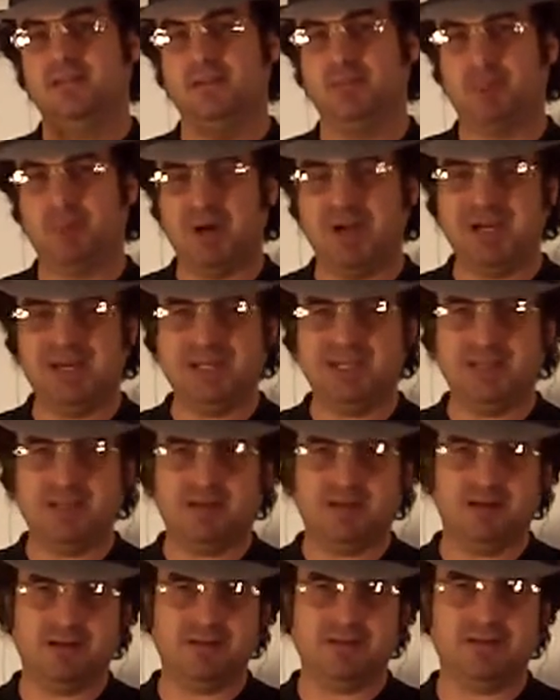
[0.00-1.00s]
the binding
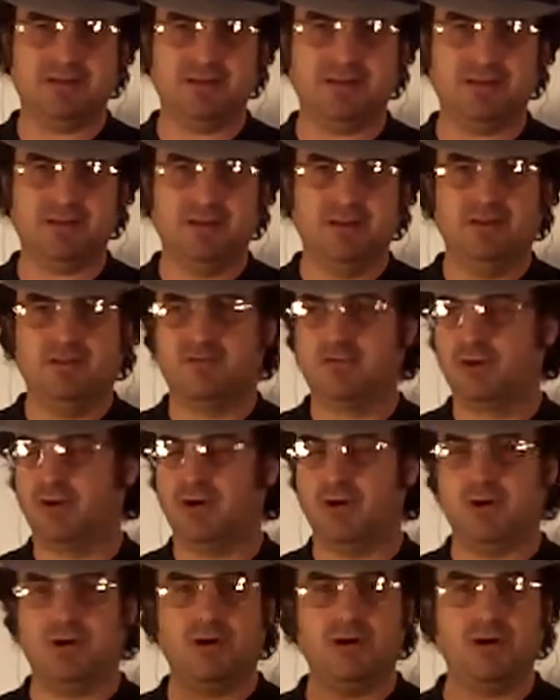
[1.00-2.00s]
constant for
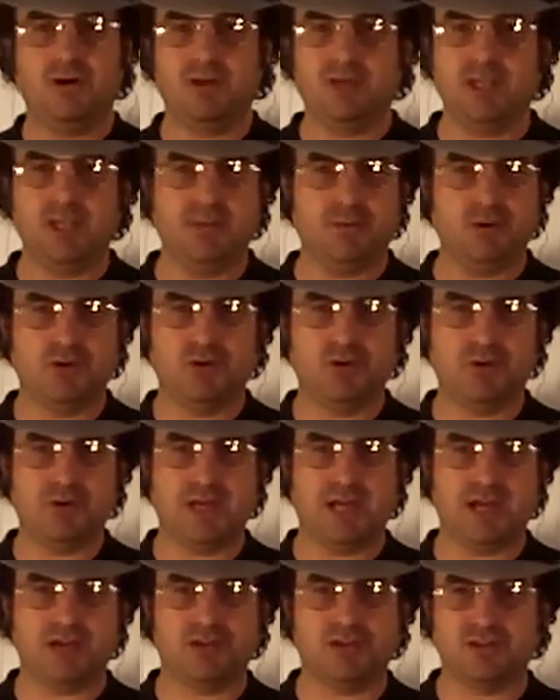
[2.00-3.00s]
all chemical
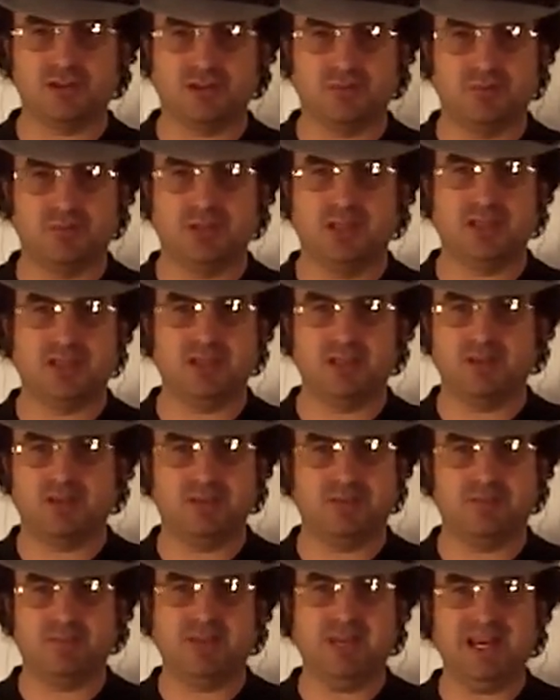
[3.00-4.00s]
reactions and
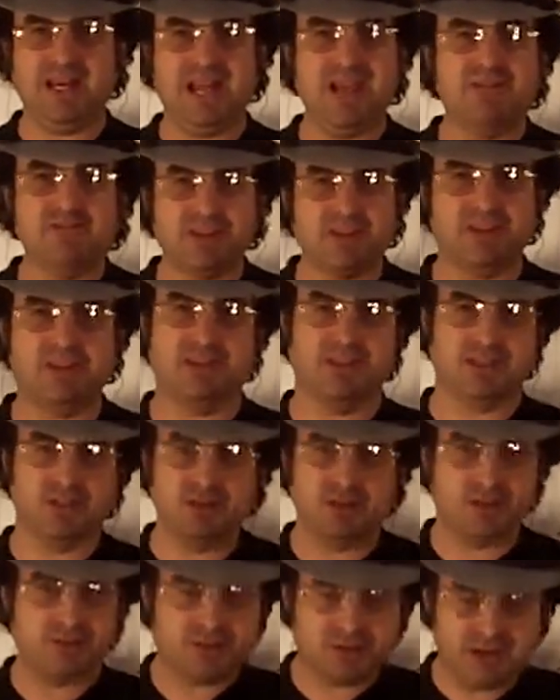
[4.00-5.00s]
molecular, everything,
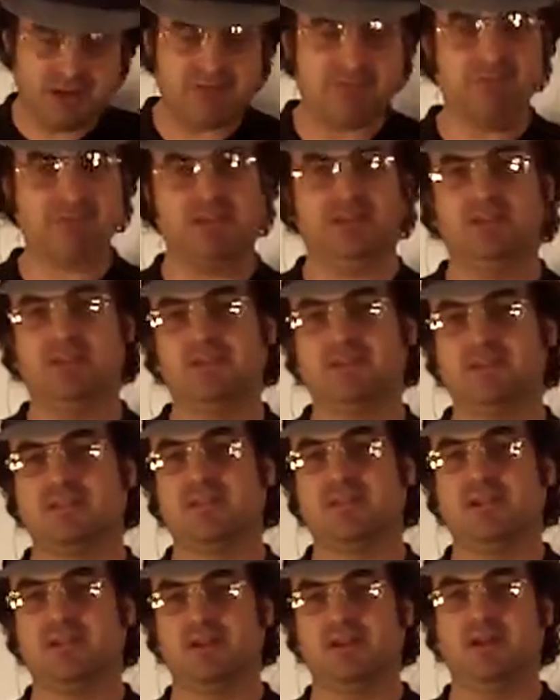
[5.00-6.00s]
nuclear, everything is
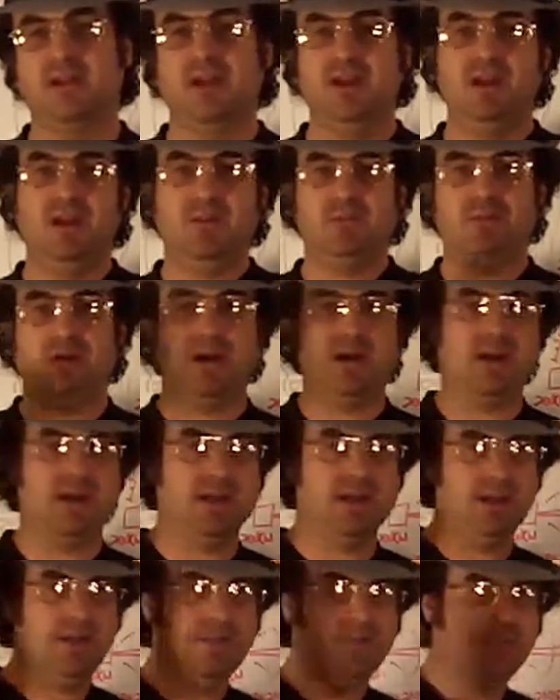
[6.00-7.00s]
set here
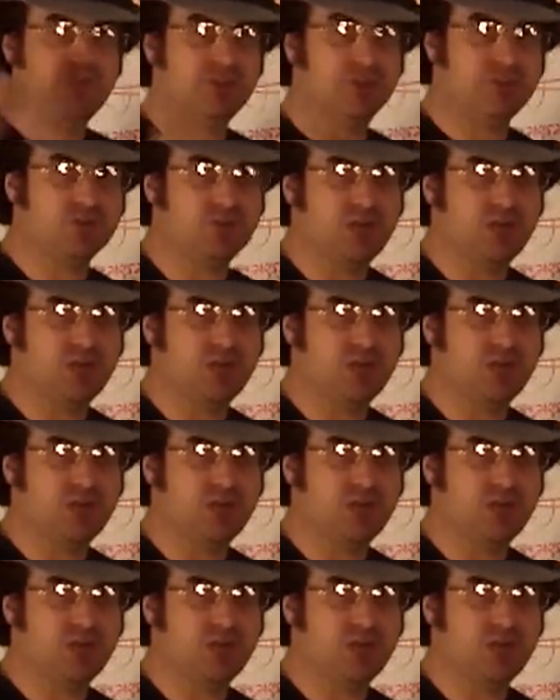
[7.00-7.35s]
by the